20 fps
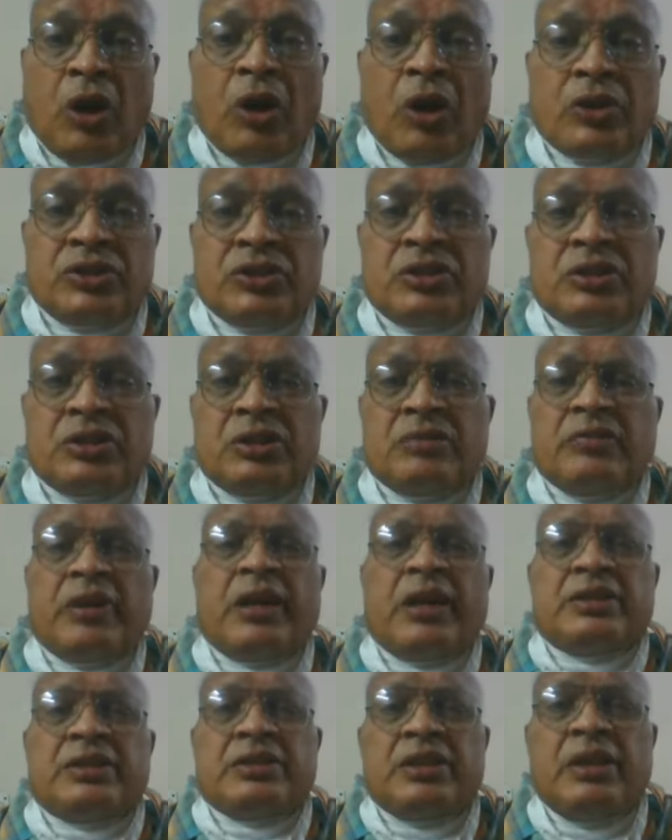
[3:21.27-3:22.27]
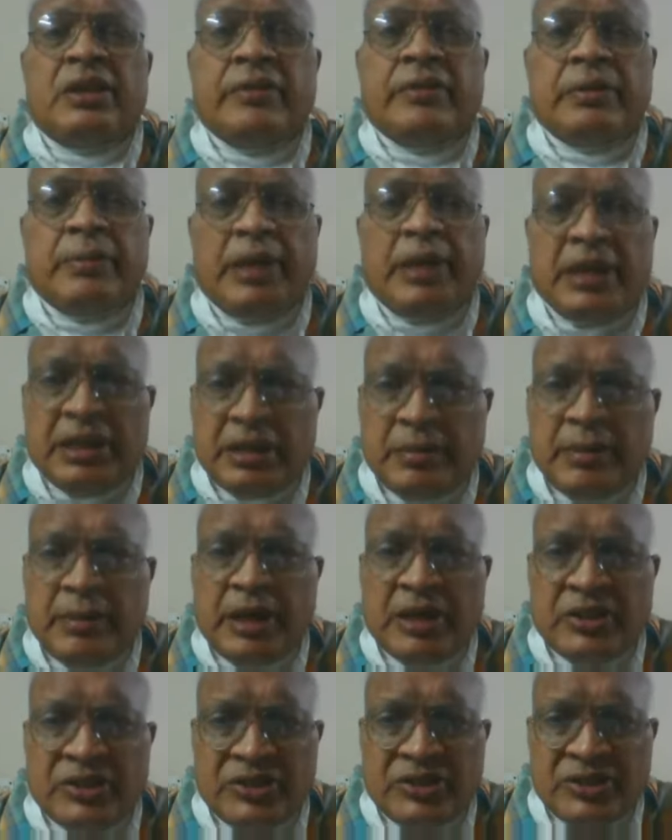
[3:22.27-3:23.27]
DOS was having many
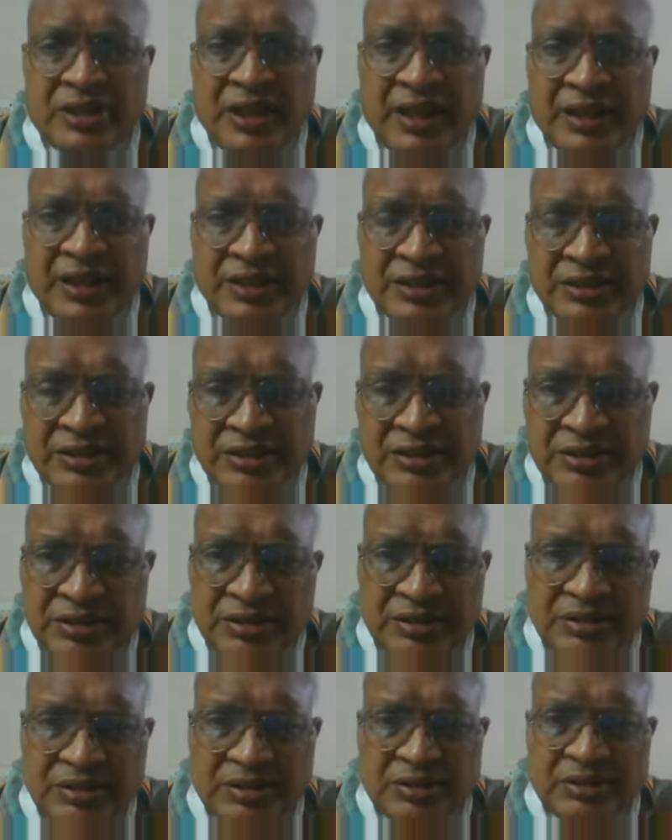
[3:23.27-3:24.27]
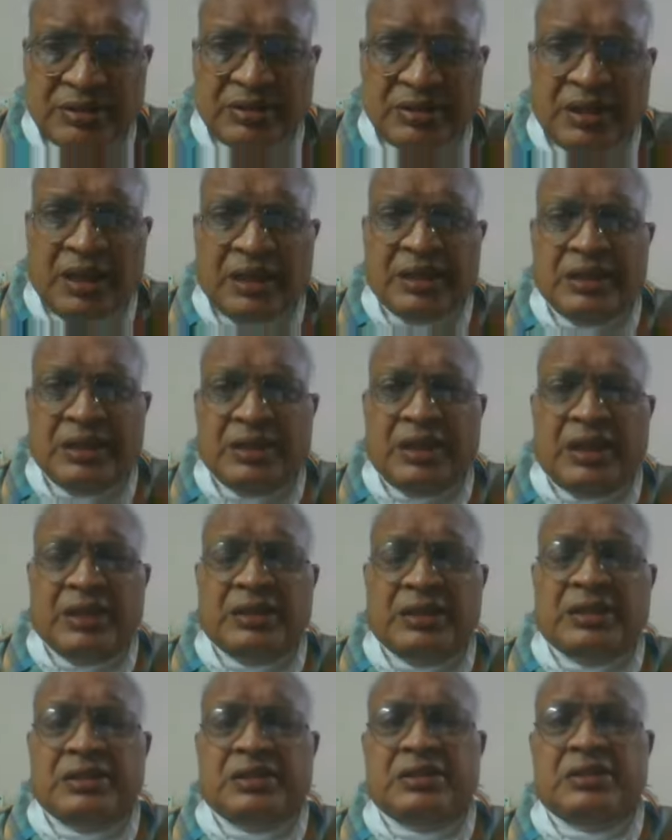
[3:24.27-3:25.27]
commands, and
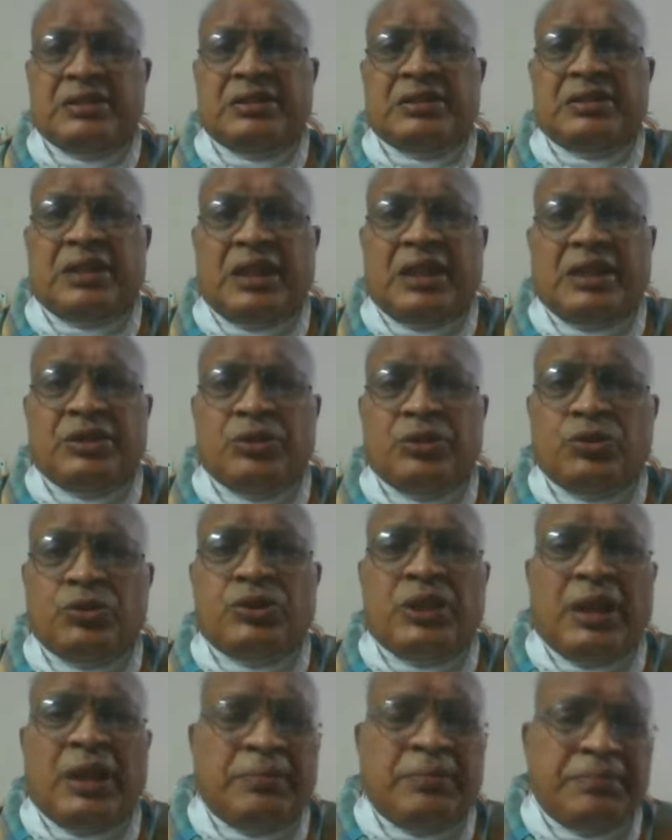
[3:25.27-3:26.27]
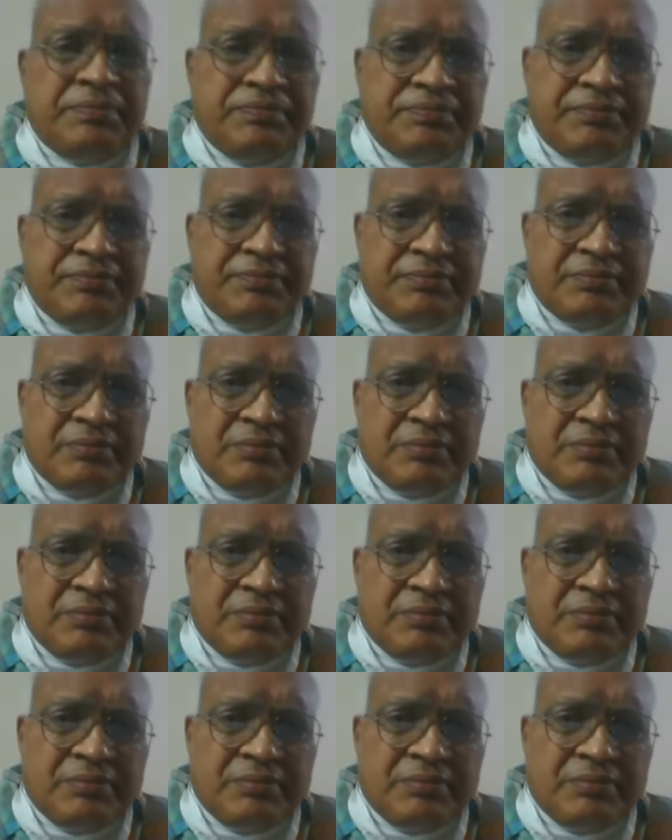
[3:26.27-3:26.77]
I used them,